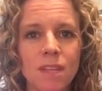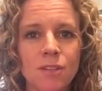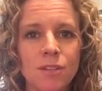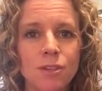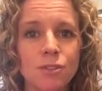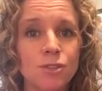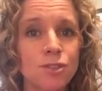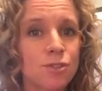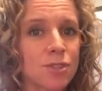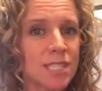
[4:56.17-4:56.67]

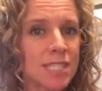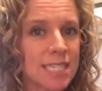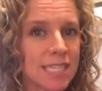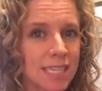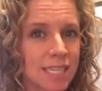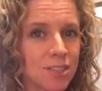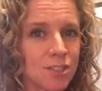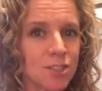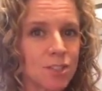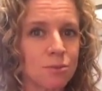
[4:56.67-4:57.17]
those
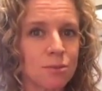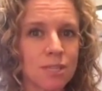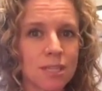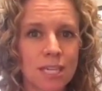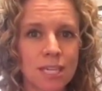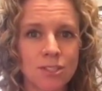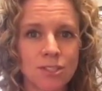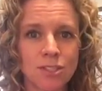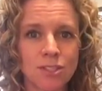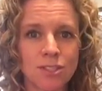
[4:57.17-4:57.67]
strategic
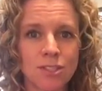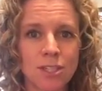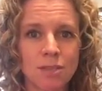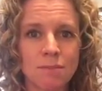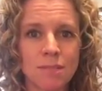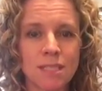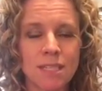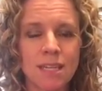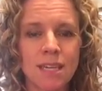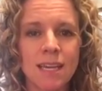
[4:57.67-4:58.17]

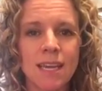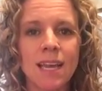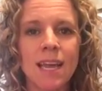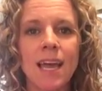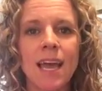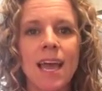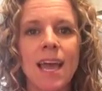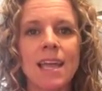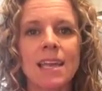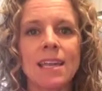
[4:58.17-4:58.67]
relationships,
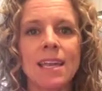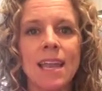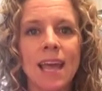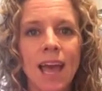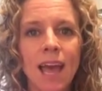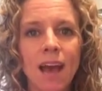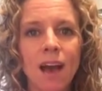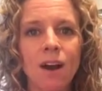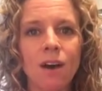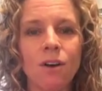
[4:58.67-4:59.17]
and
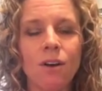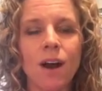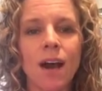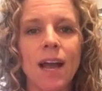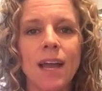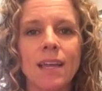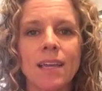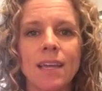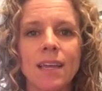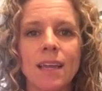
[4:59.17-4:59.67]
now
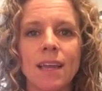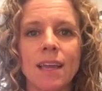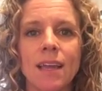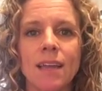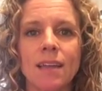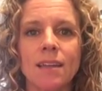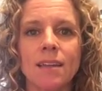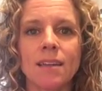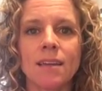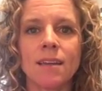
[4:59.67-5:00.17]
I
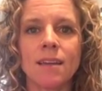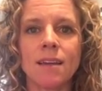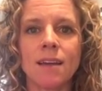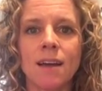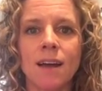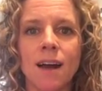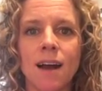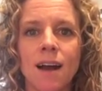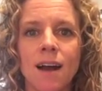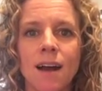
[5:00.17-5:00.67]
can
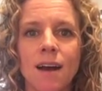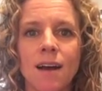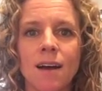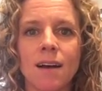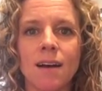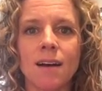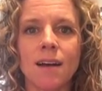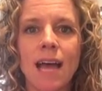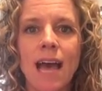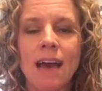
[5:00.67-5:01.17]

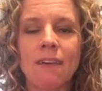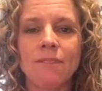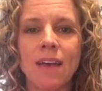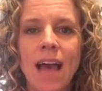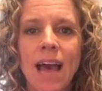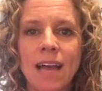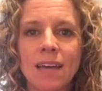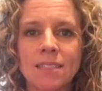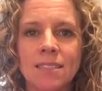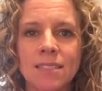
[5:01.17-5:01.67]
have
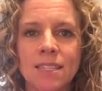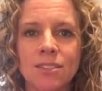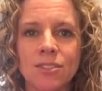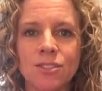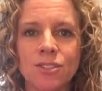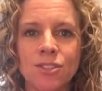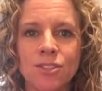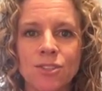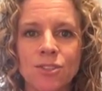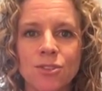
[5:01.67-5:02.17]

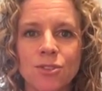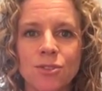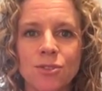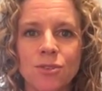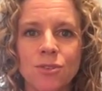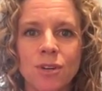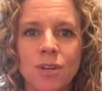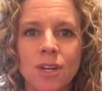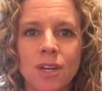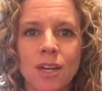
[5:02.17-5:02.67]
access
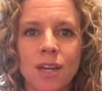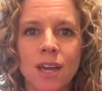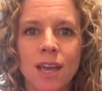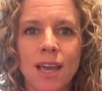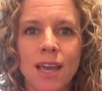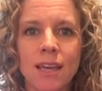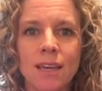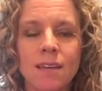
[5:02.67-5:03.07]
to a